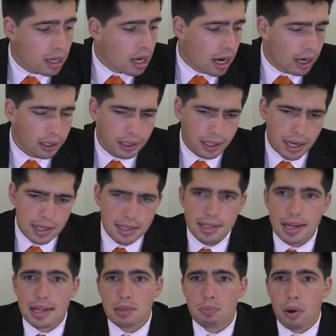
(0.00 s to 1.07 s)
I'm going to go
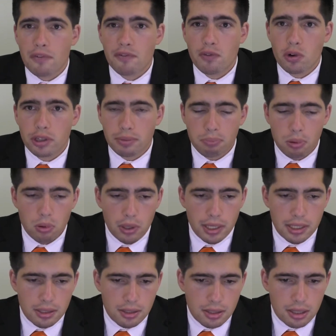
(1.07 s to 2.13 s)
Saints by 40
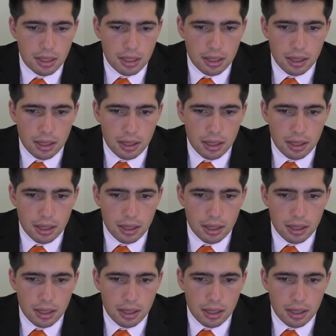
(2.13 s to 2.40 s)
points.